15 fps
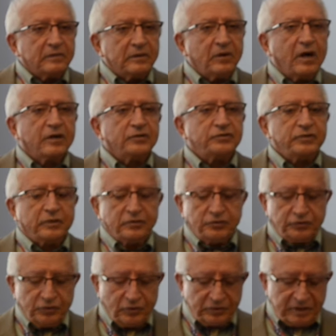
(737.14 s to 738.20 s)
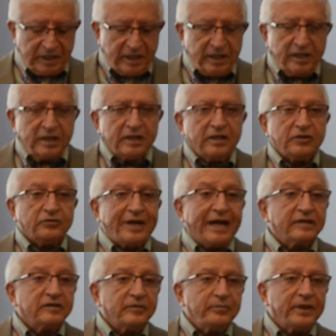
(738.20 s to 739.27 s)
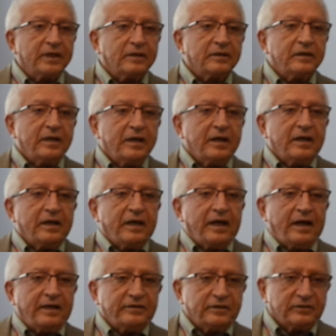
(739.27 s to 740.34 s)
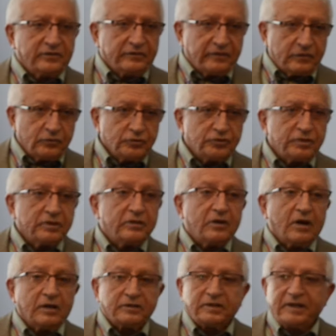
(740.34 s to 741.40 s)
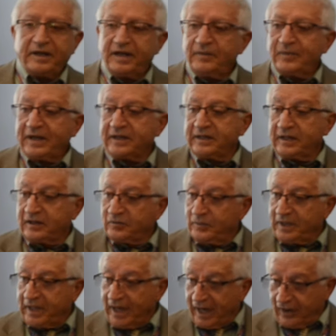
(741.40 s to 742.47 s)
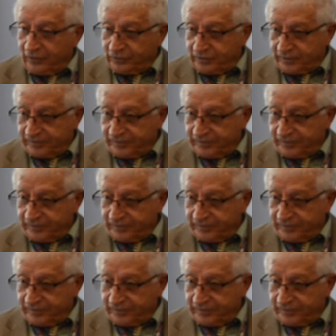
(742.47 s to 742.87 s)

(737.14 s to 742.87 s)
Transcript: Long story short, he rang the bell, and the Revolution Guard came and kicked me out.